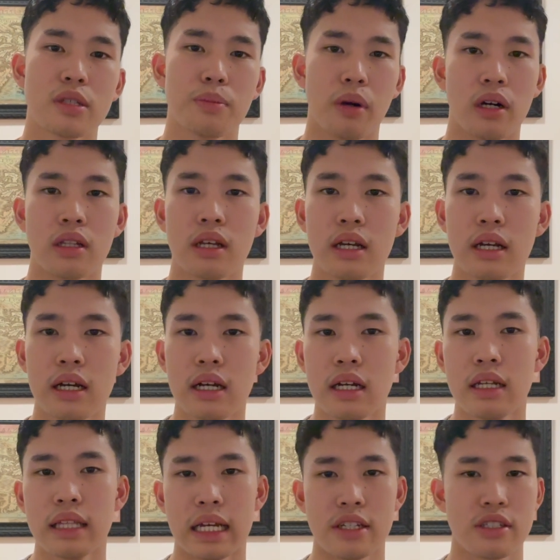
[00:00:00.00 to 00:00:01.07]
but
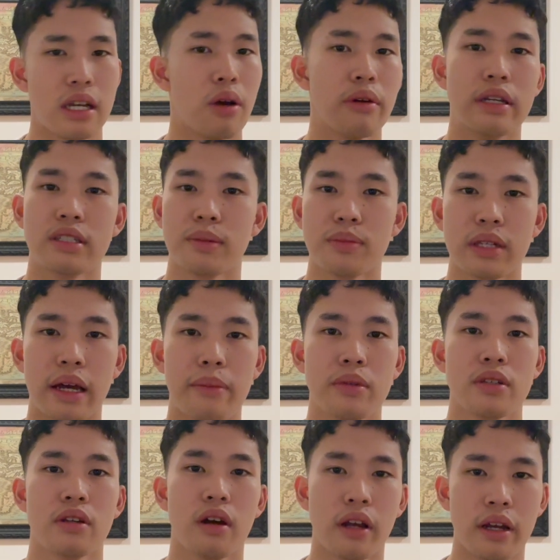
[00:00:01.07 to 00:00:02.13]
that's just how it is
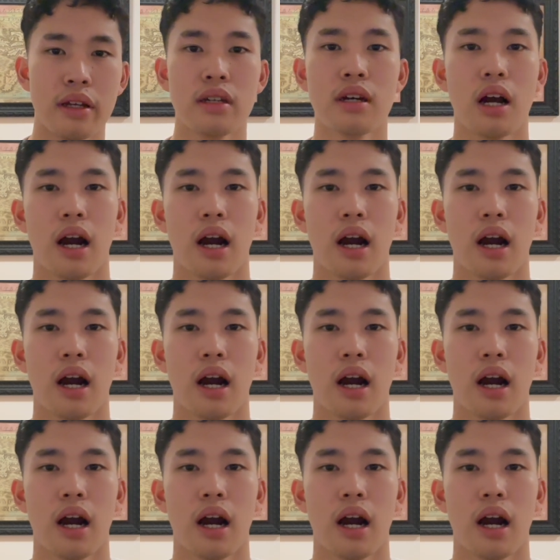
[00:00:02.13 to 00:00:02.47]
sometimes, okay?